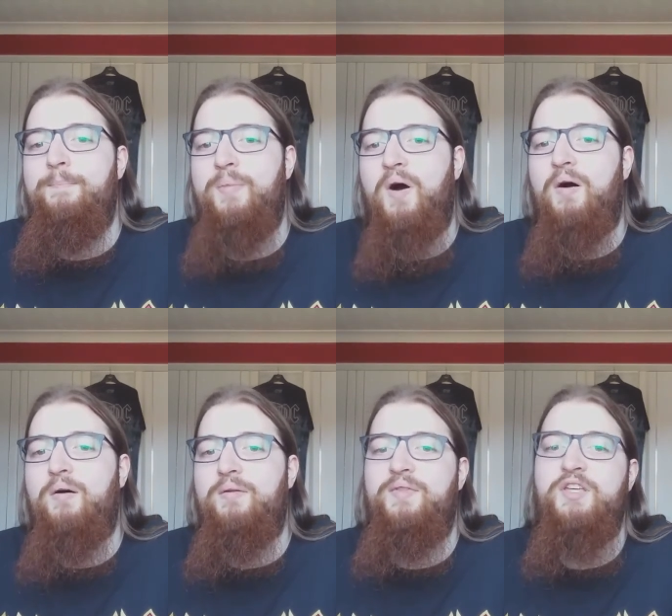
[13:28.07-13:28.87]

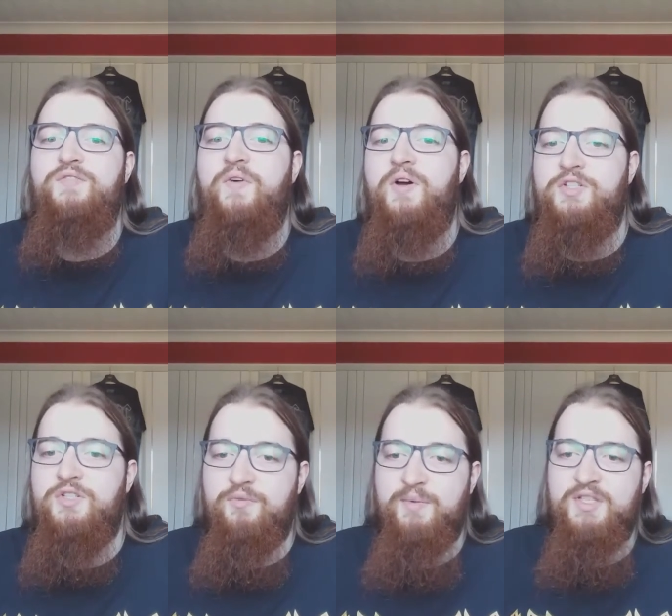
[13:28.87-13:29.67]
But this version
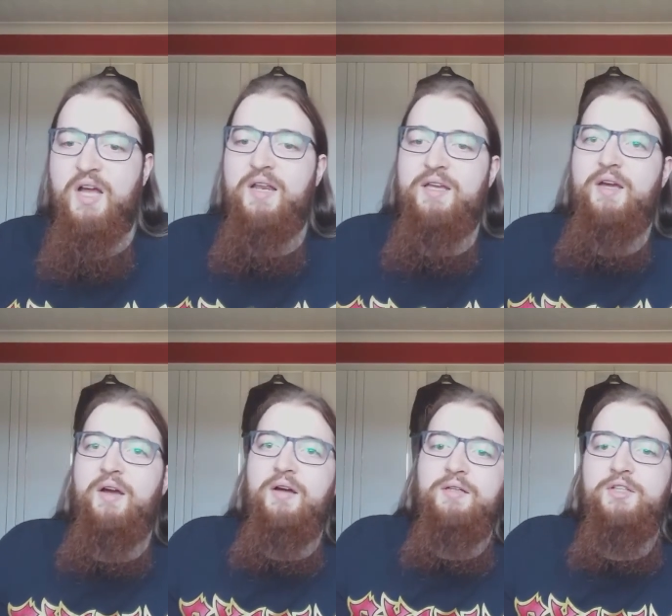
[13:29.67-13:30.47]
of
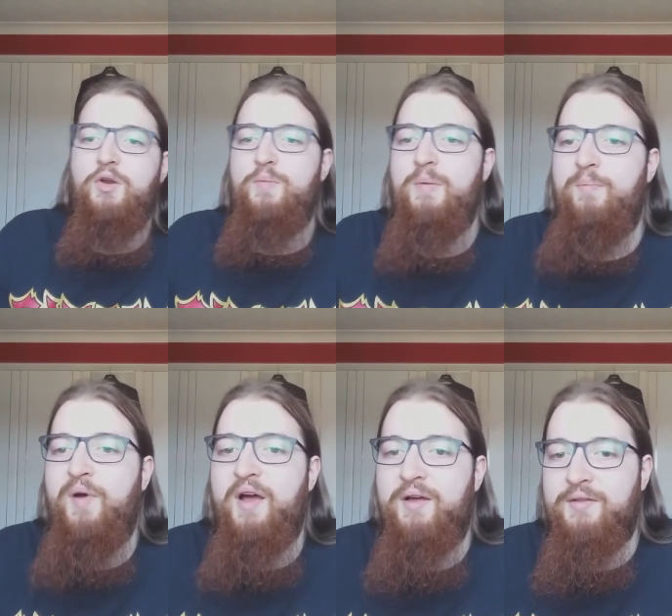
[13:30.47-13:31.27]
Metallica could have been
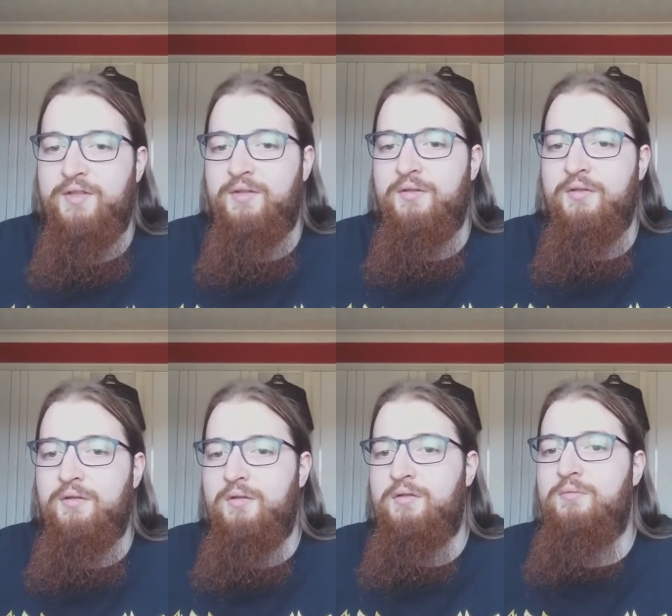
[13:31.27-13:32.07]
better than
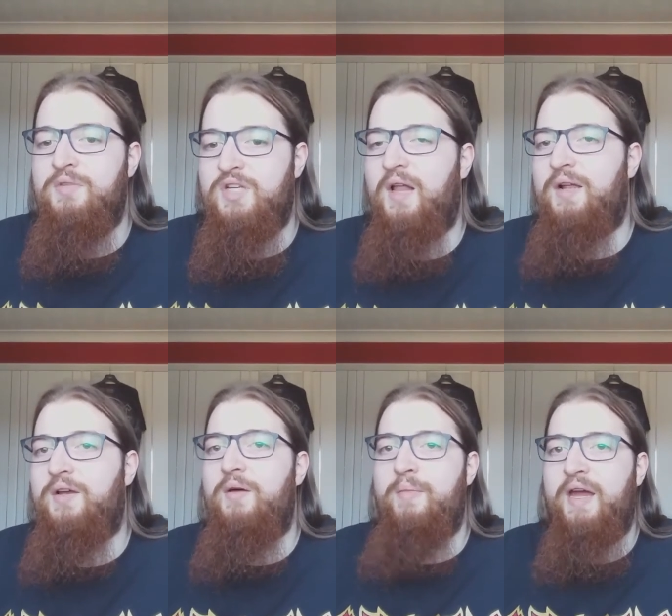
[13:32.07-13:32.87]

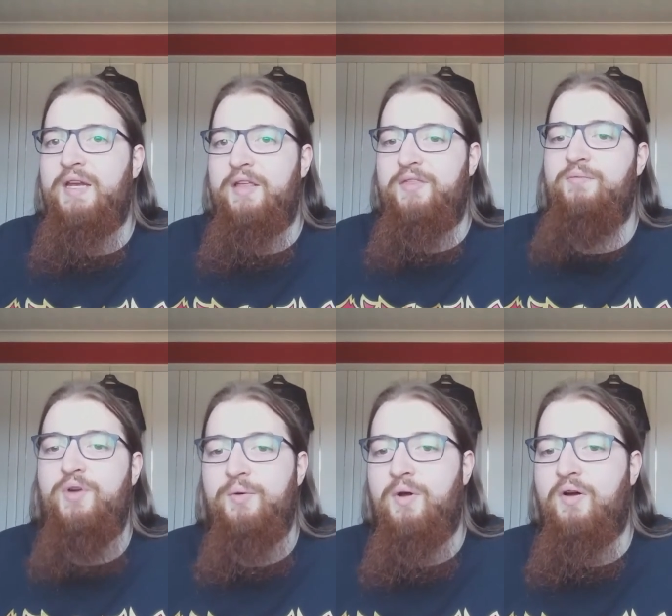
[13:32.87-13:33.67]
Metallica and Megadeth in
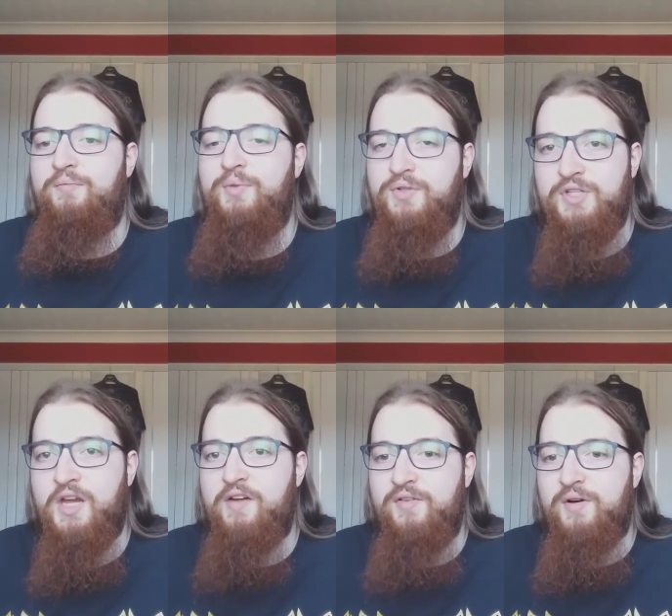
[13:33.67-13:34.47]
real life put
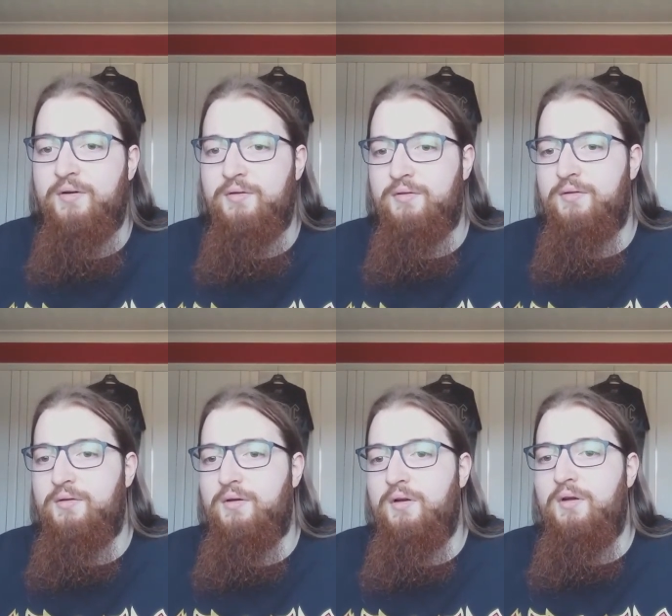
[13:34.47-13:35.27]
together.
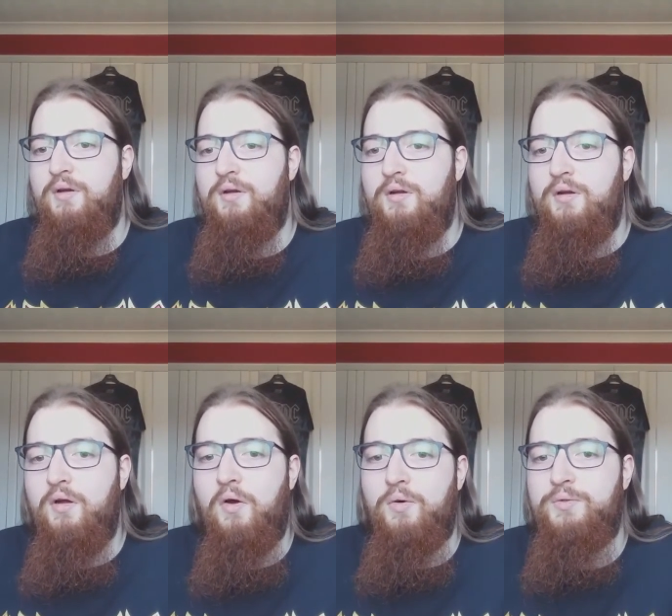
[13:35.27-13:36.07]

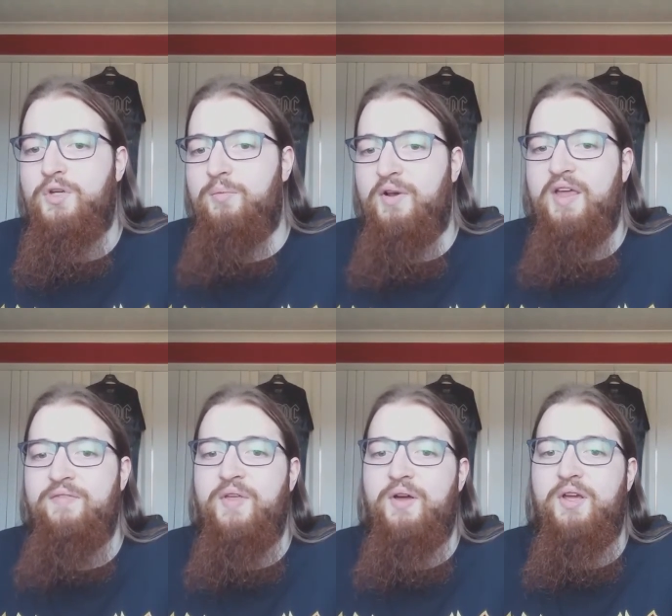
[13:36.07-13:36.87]
I also
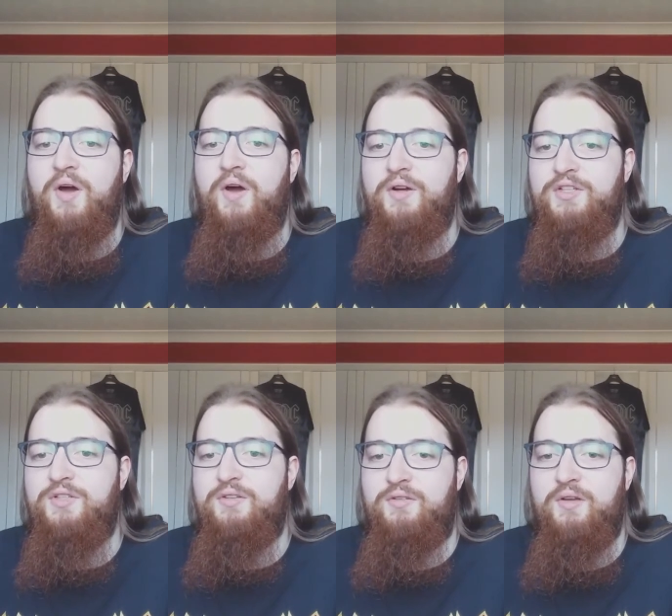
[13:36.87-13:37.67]
believe that
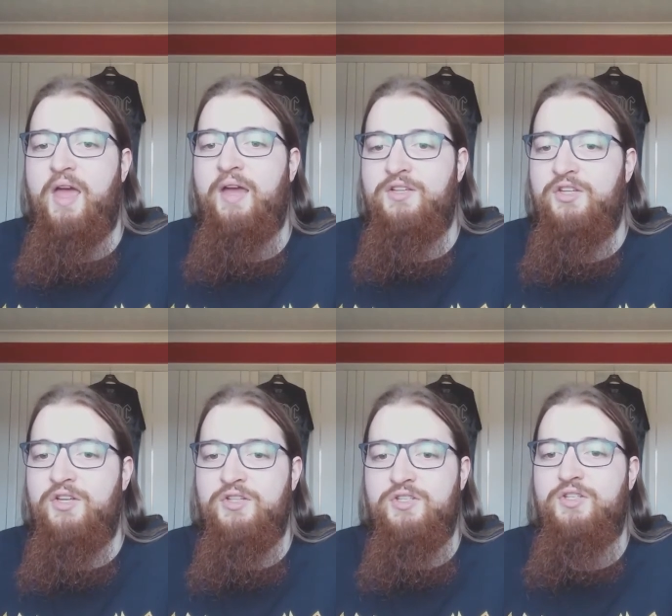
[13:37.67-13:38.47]
Kirk's
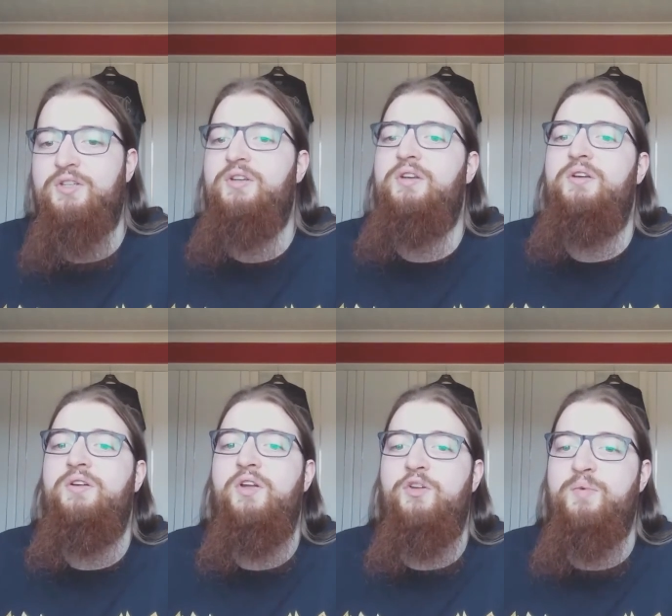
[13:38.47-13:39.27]
Exodus
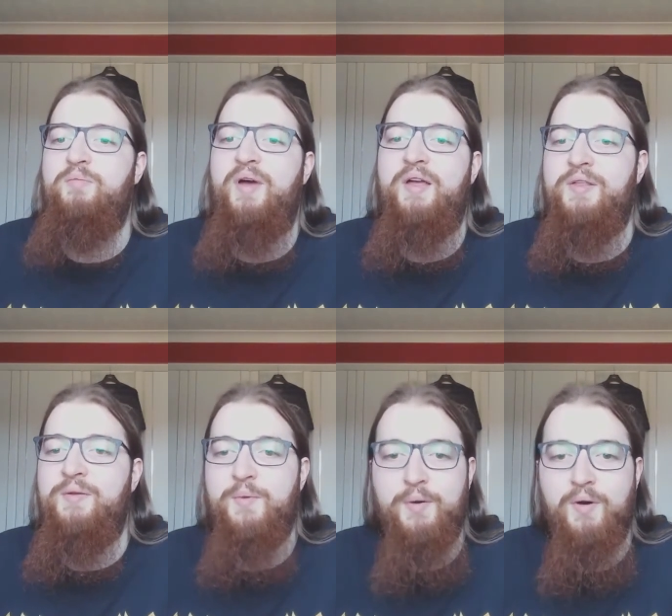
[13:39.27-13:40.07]
could have been better than
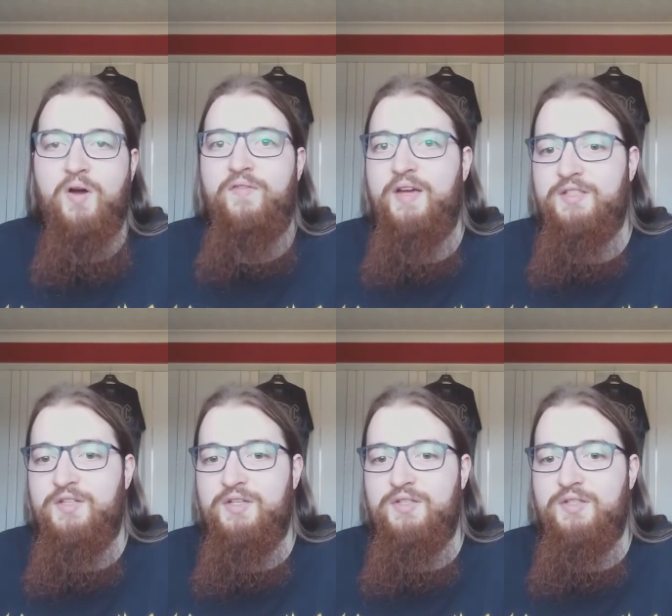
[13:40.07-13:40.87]
the real life
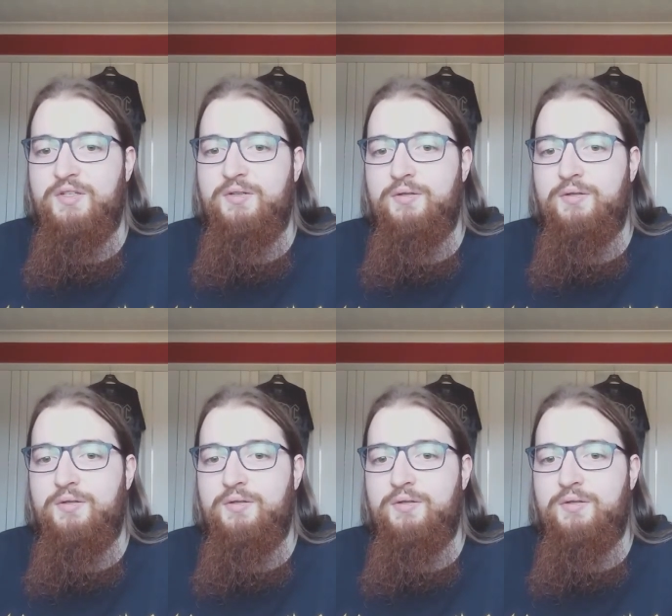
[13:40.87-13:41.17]
Exodus.